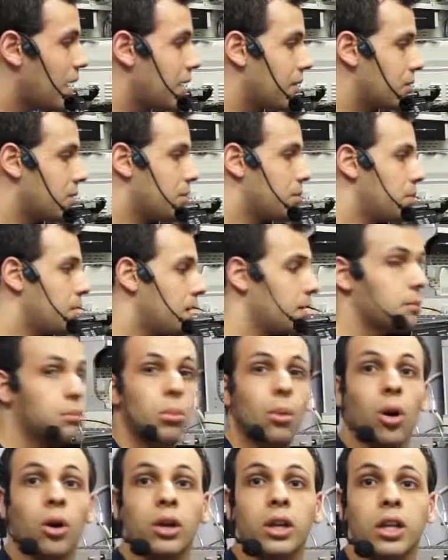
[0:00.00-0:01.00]
in spite of them
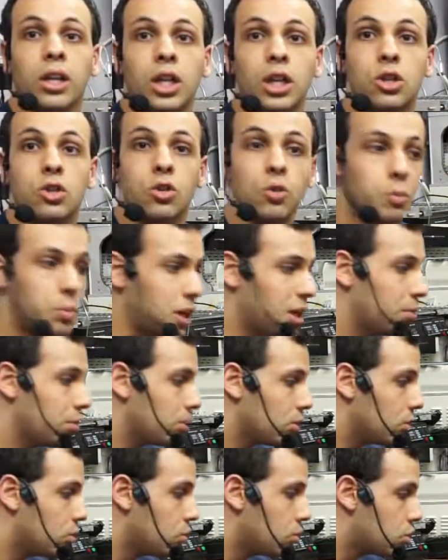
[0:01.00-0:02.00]
being marketed to
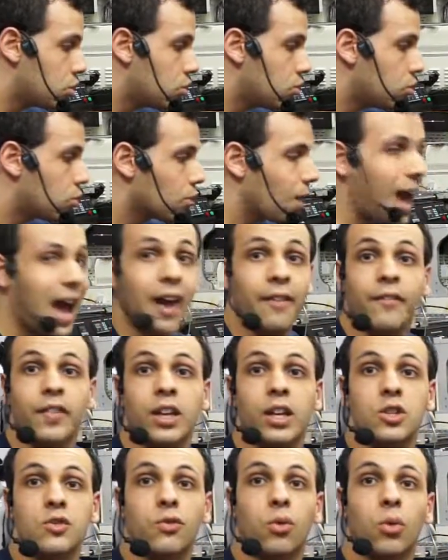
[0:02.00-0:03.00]
people who do
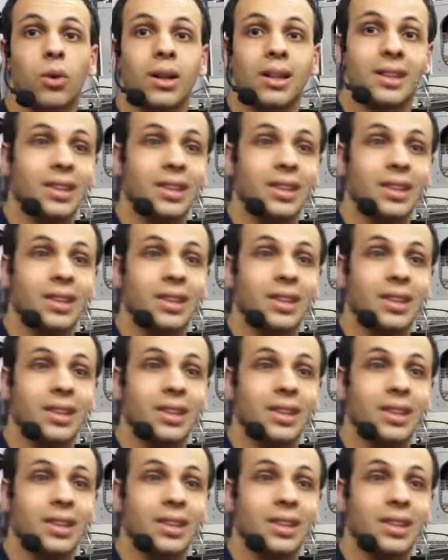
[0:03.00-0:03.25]
graphics